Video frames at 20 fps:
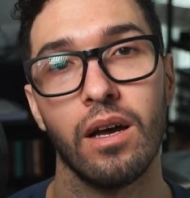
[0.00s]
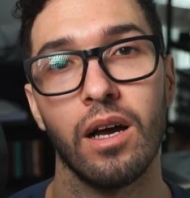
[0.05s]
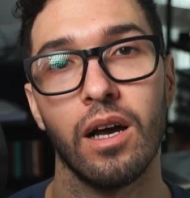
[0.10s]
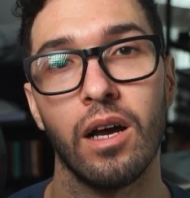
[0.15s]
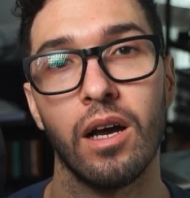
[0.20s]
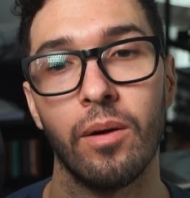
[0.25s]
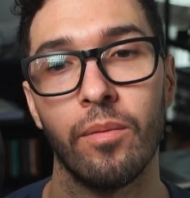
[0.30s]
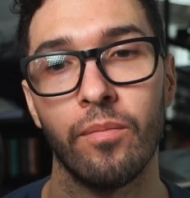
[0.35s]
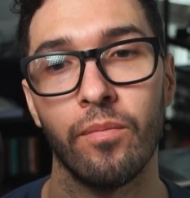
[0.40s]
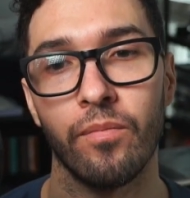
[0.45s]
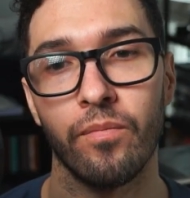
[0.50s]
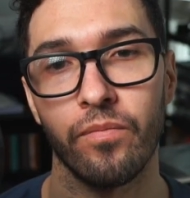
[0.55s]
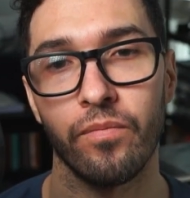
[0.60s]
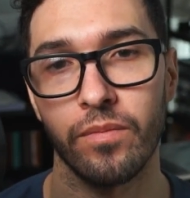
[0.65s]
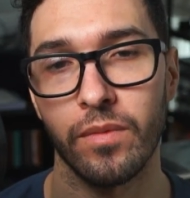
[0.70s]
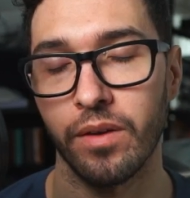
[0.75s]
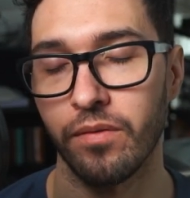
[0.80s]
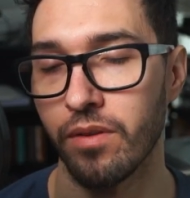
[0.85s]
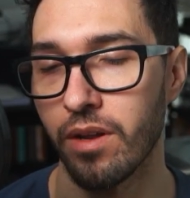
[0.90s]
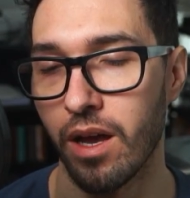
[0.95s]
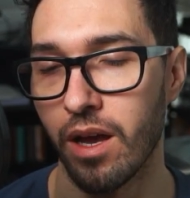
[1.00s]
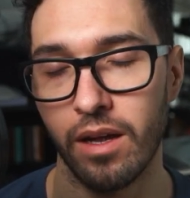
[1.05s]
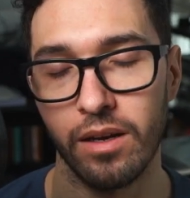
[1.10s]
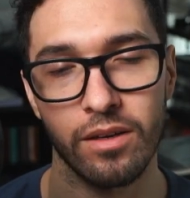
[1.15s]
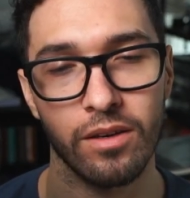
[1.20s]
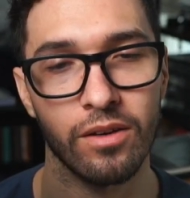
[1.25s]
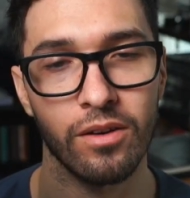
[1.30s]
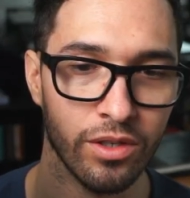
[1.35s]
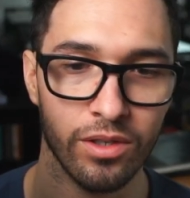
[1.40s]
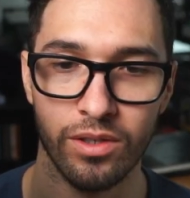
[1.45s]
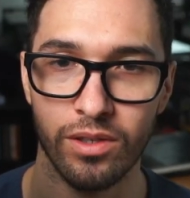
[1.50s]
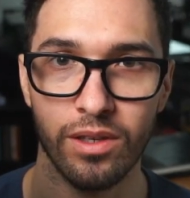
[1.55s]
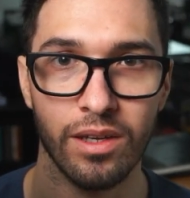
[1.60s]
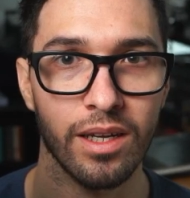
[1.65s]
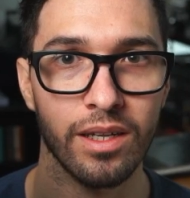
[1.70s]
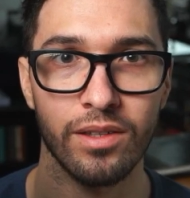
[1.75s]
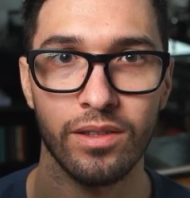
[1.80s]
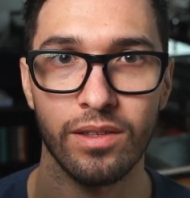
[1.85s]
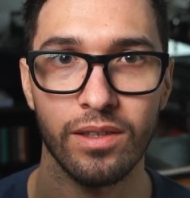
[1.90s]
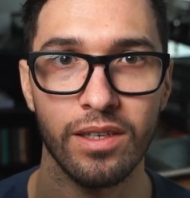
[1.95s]
If not,
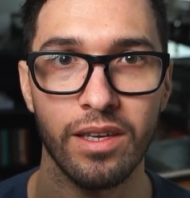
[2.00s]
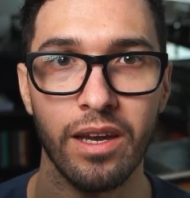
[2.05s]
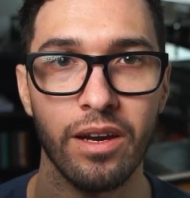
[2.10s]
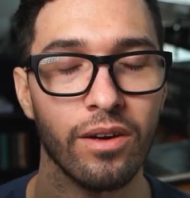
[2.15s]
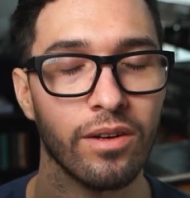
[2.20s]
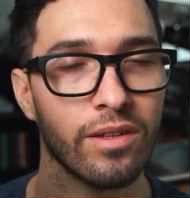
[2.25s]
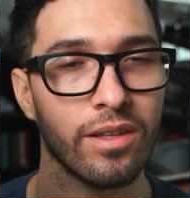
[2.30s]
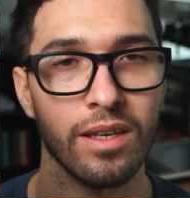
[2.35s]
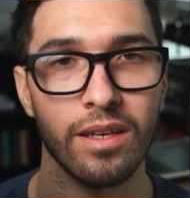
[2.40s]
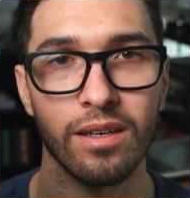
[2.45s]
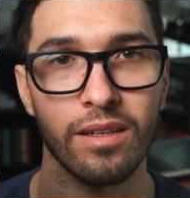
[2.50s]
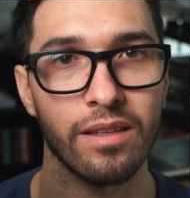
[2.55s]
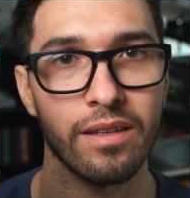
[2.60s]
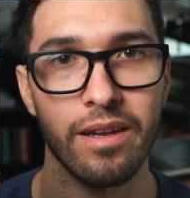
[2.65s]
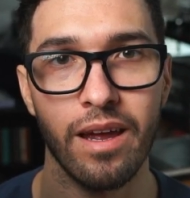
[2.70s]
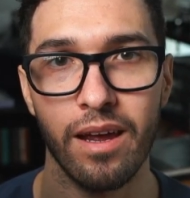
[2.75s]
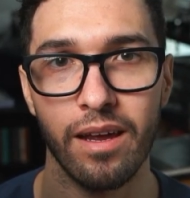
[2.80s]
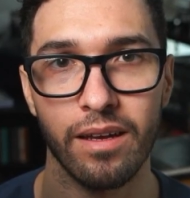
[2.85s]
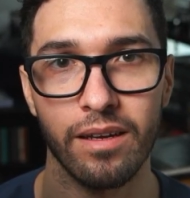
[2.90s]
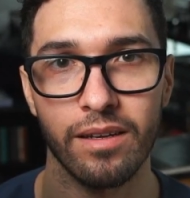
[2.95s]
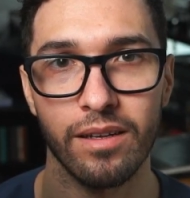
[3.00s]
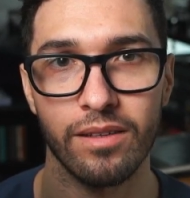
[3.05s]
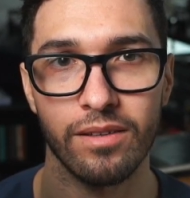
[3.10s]
it's gear at the end of the day.